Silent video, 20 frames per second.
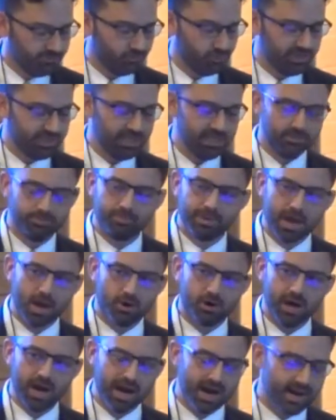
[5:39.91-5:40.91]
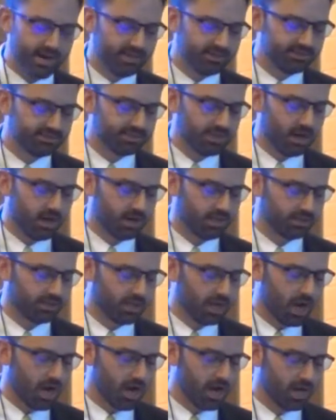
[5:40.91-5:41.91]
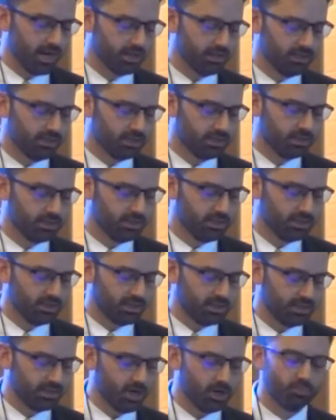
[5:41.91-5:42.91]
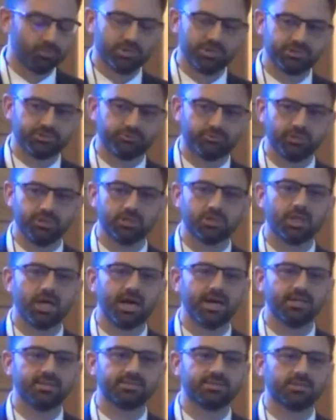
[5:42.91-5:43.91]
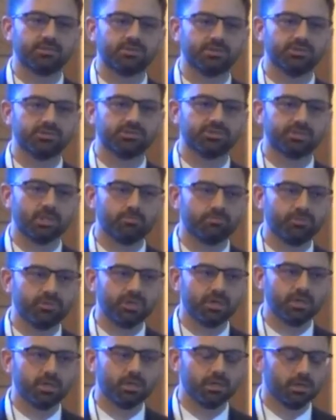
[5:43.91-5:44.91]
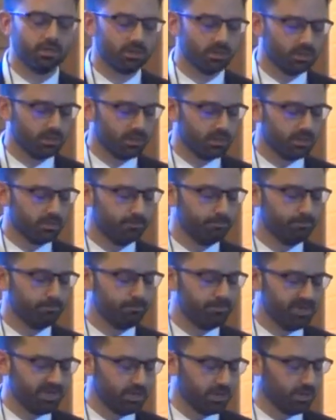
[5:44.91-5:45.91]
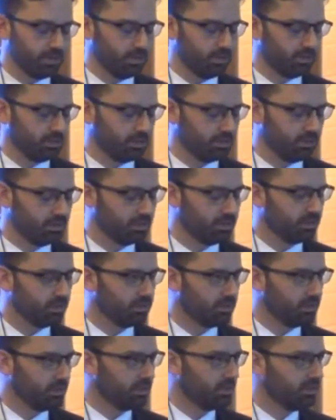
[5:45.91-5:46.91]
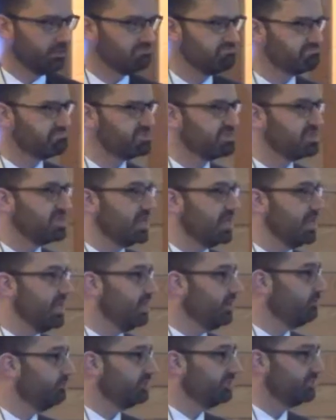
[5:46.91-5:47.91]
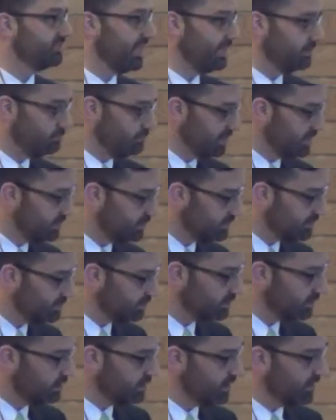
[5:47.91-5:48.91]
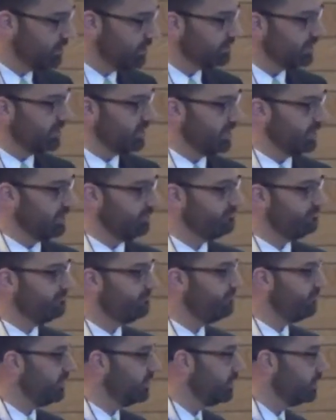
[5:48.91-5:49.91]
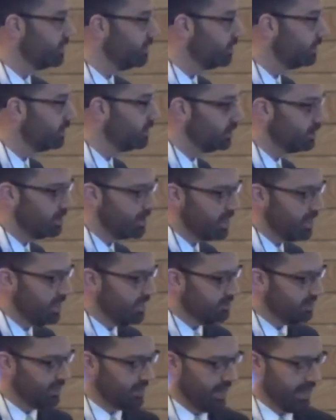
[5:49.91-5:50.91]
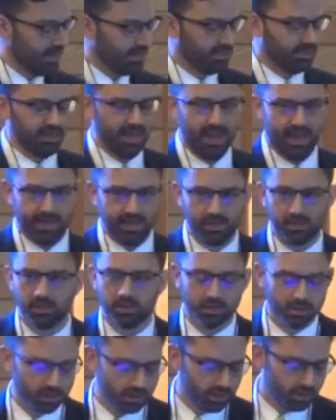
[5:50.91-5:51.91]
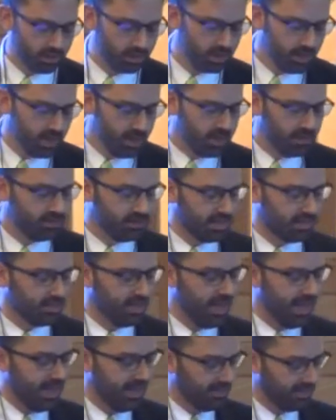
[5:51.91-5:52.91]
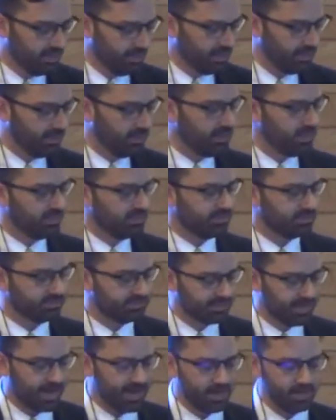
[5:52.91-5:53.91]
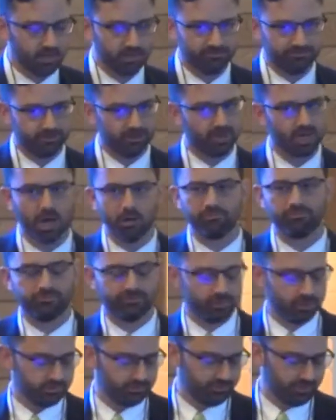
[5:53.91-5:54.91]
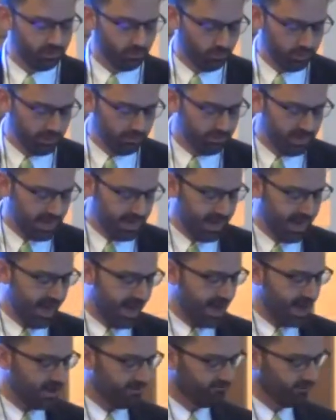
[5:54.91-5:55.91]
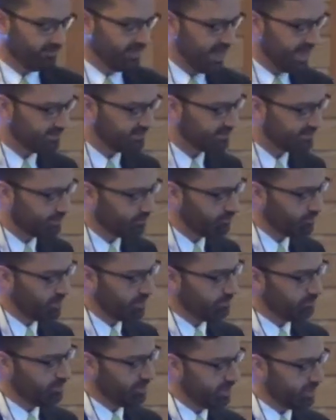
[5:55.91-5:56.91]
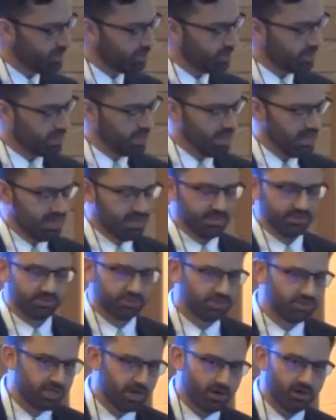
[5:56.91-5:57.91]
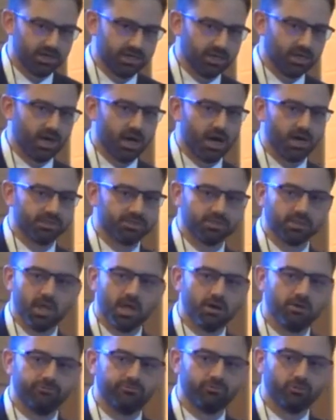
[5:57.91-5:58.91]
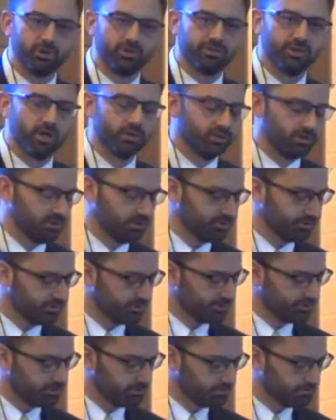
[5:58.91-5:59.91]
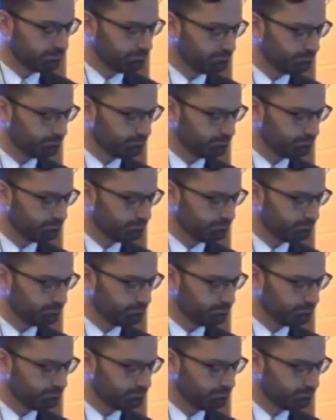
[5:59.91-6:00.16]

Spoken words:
if we keep our eyes on God, it can help us realize that there's something bigger than any resentment, than any fear, than any anger, than any desire for comfort that we may have. And that something bigger is sharing God's love with others.